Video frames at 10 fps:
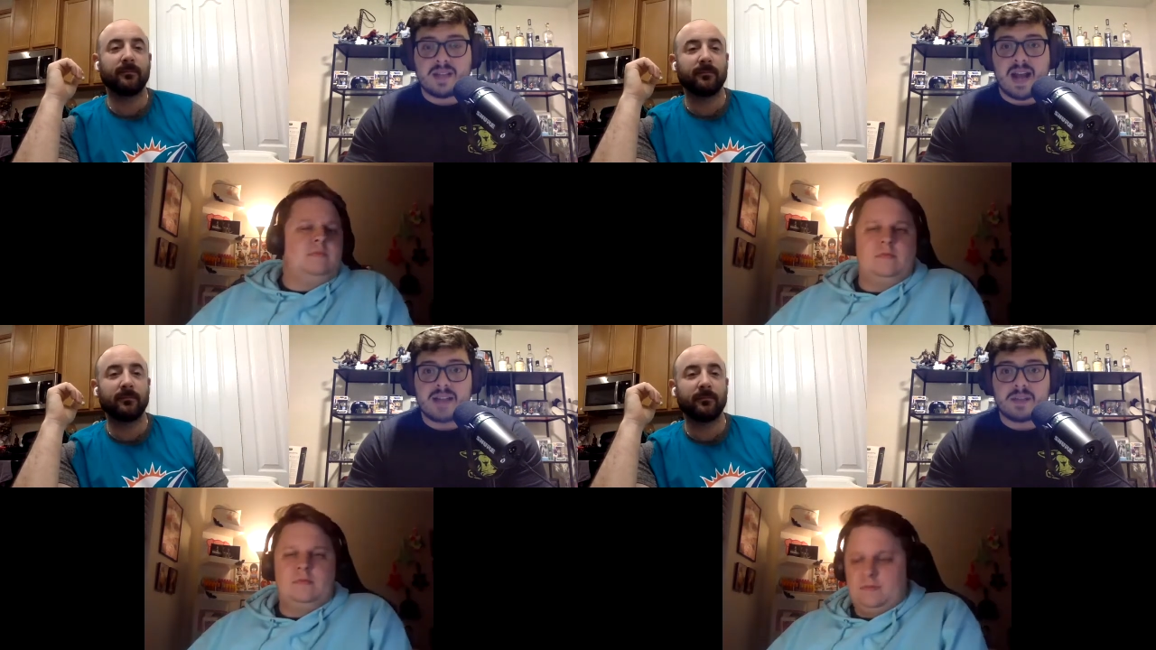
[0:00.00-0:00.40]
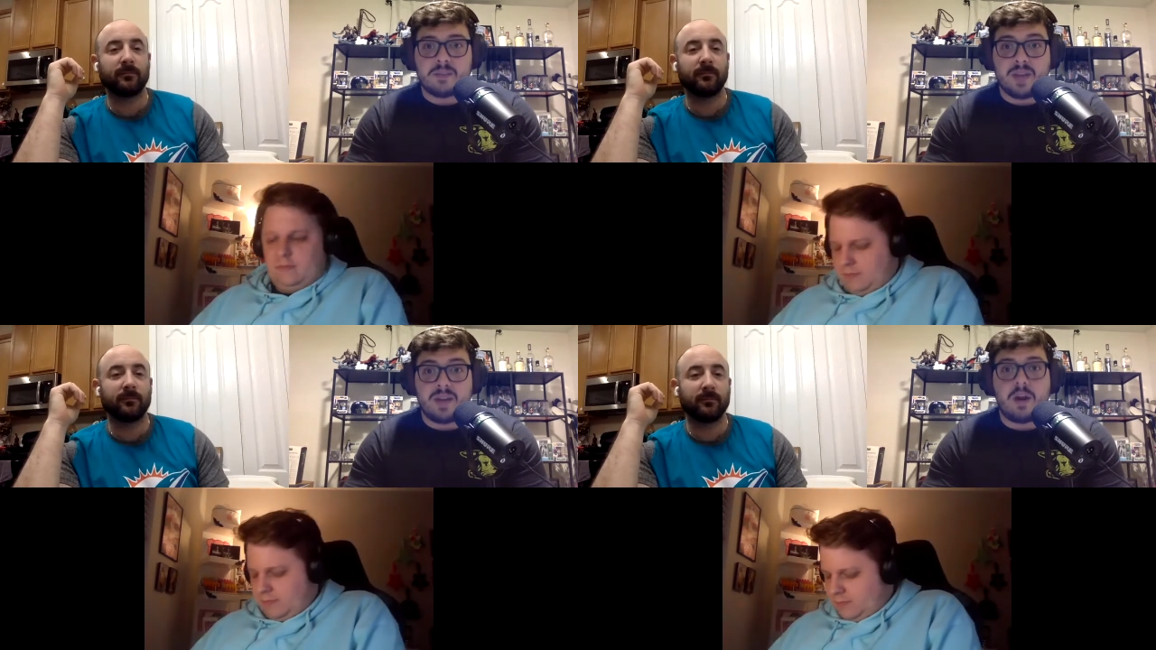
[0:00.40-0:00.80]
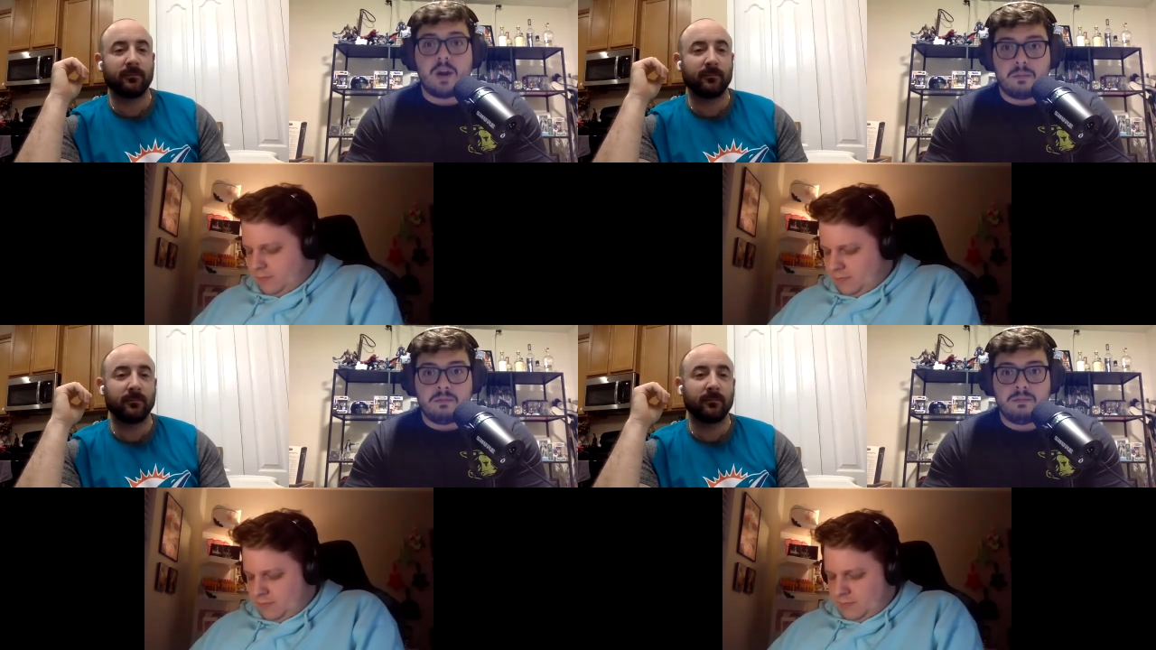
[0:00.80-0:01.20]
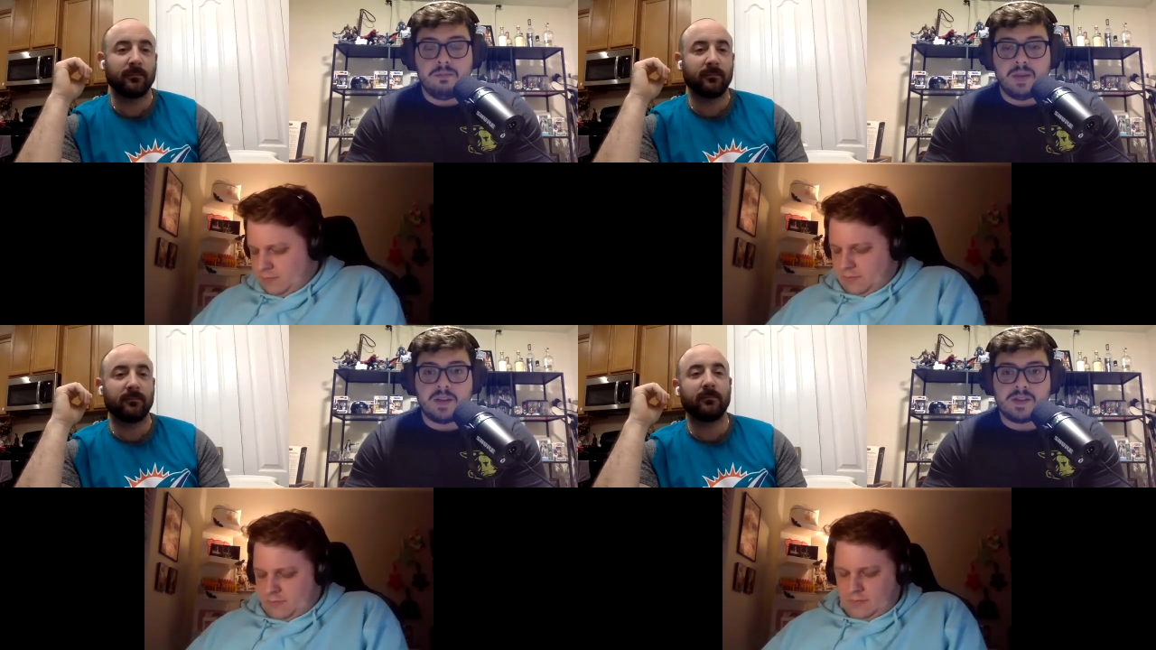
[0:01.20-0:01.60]
Speaker 1: that has a big arm
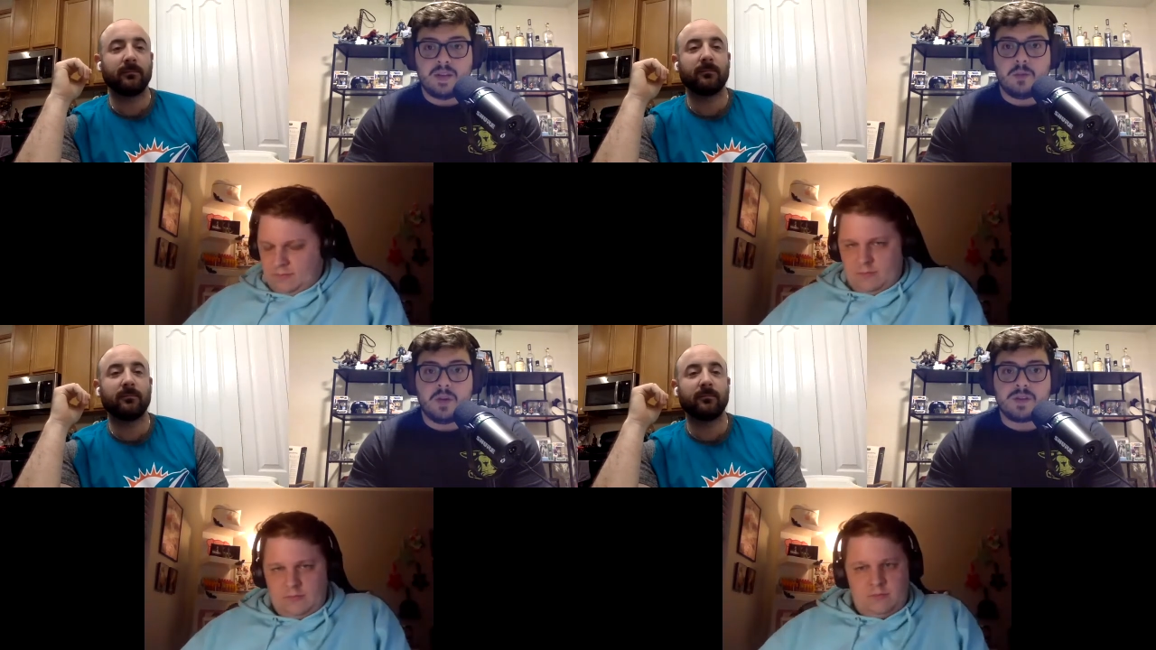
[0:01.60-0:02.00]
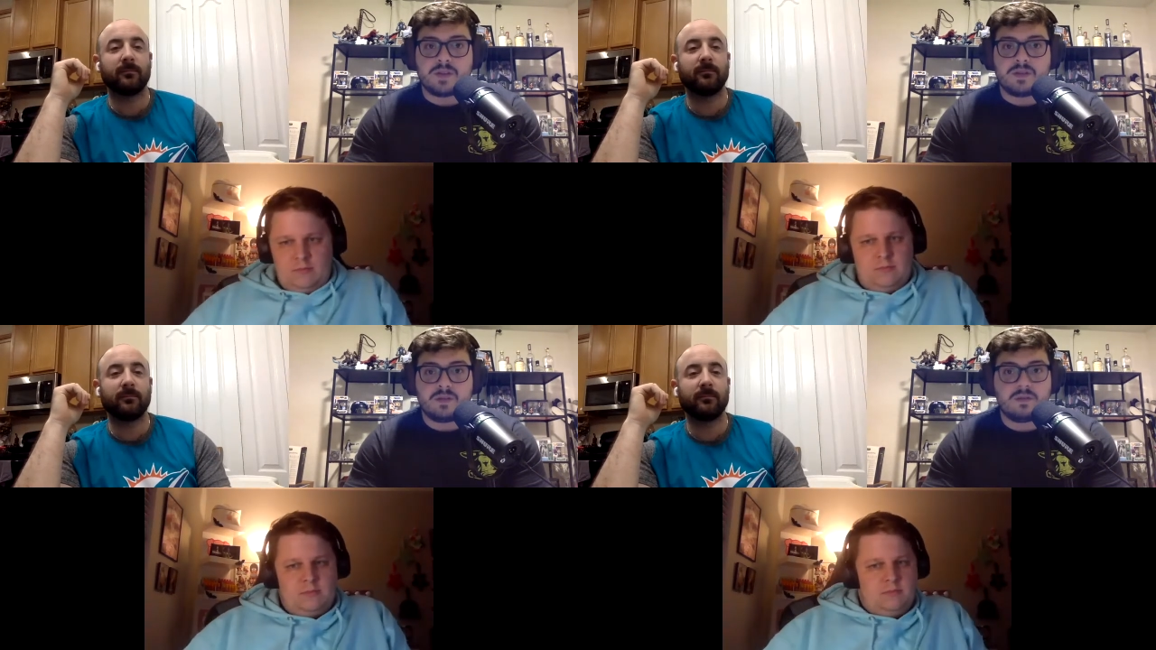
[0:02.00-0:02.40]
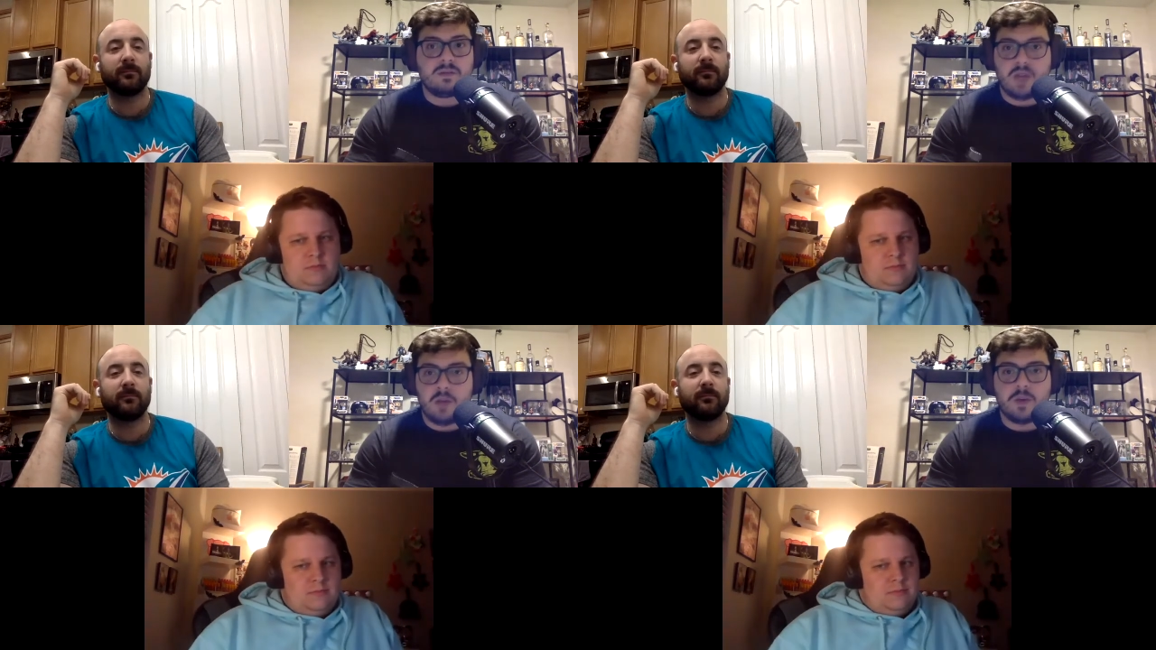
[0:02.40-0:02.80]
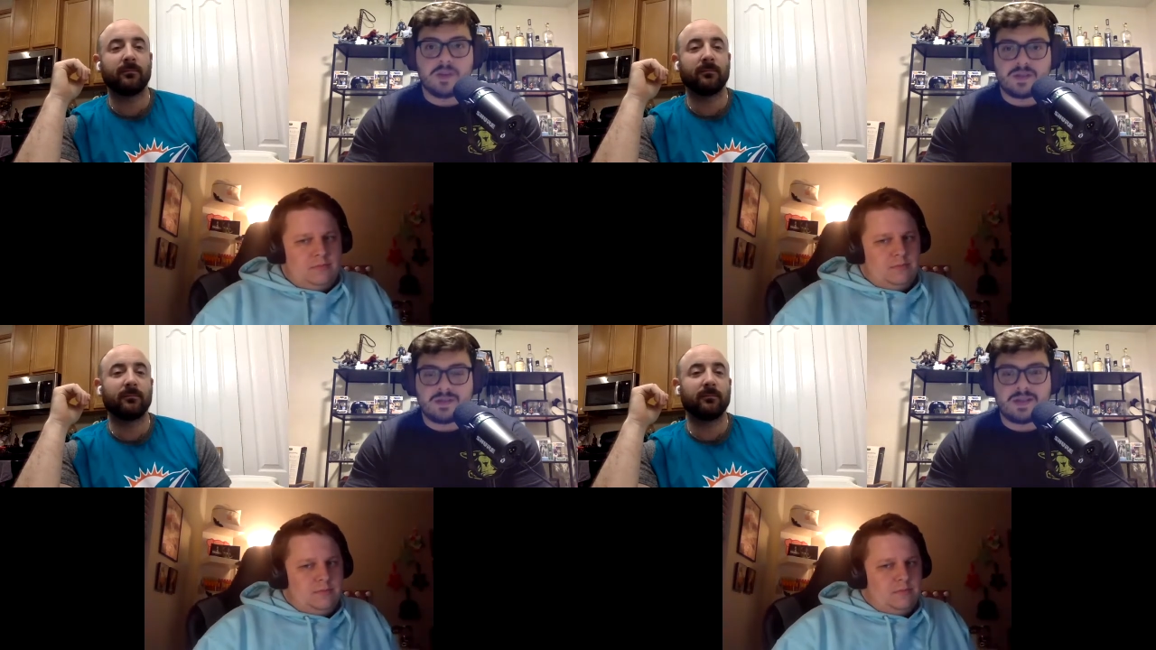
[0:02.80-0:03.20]
because he wants he
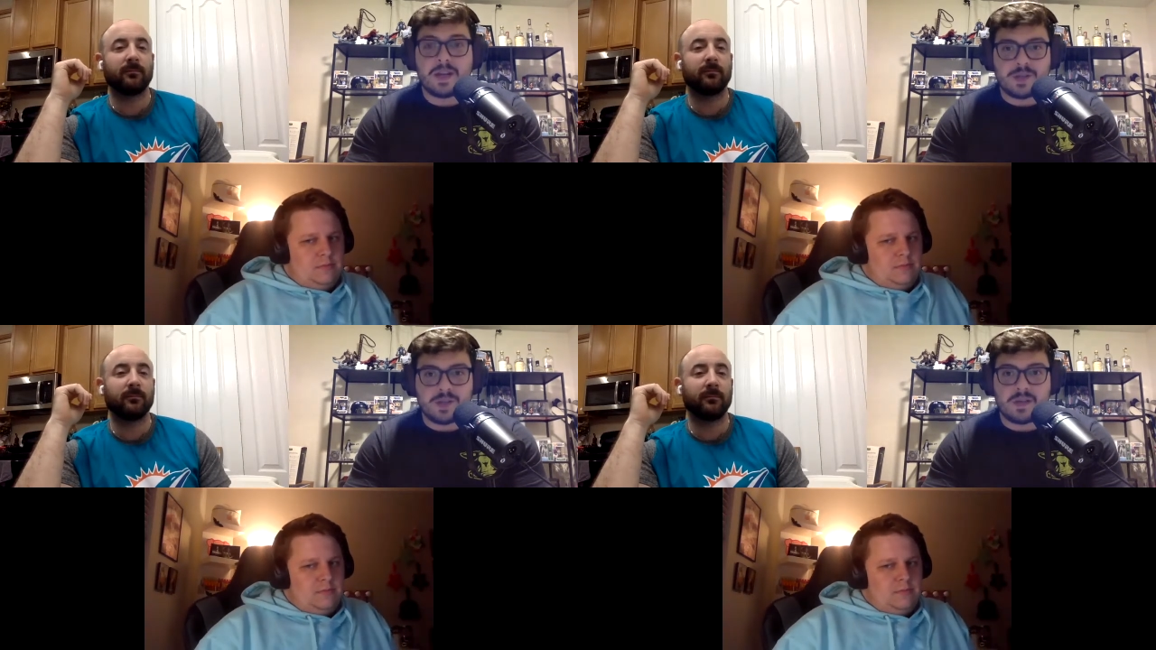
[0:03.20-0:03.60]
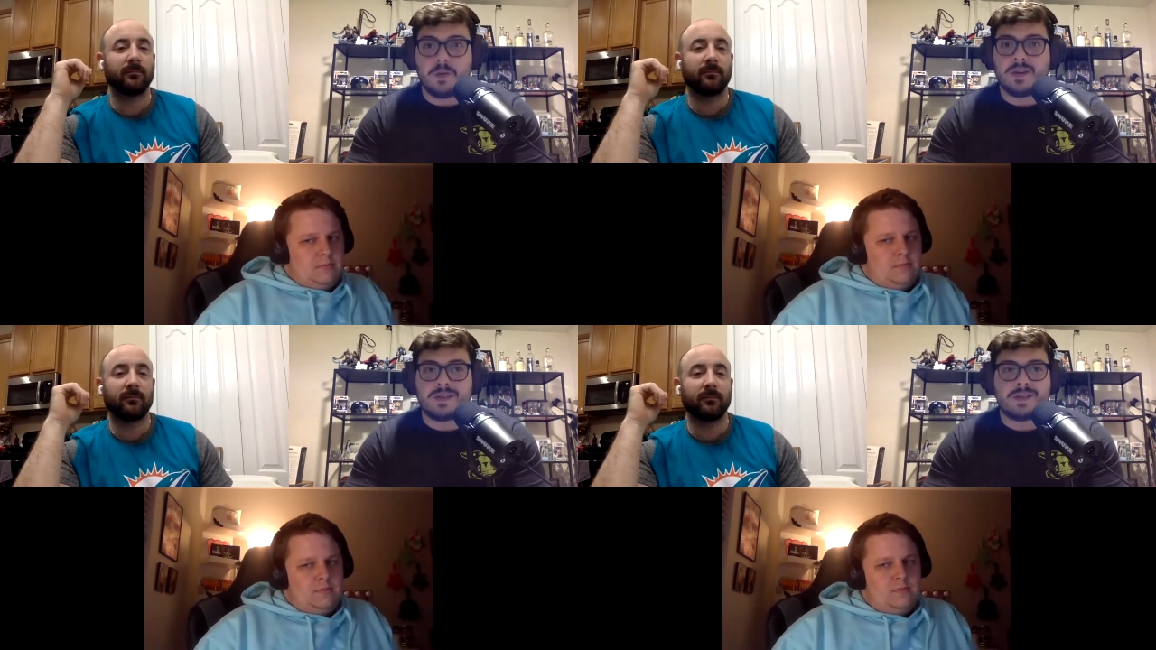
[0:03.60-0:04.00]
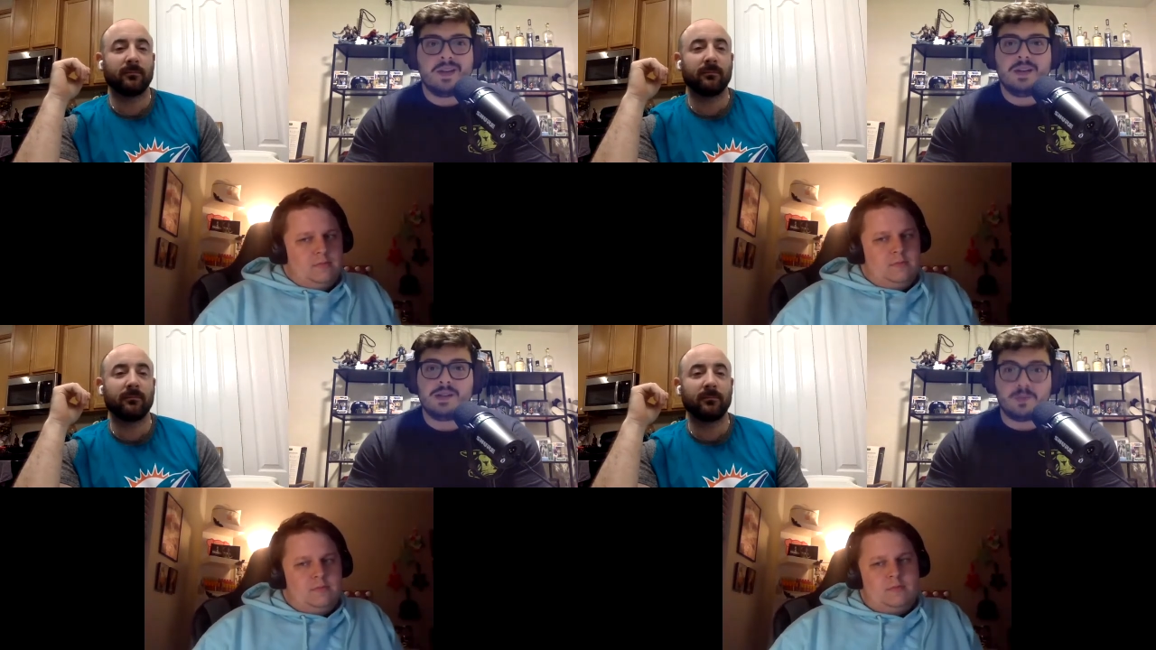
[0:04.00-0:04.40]
wants touches, he wants to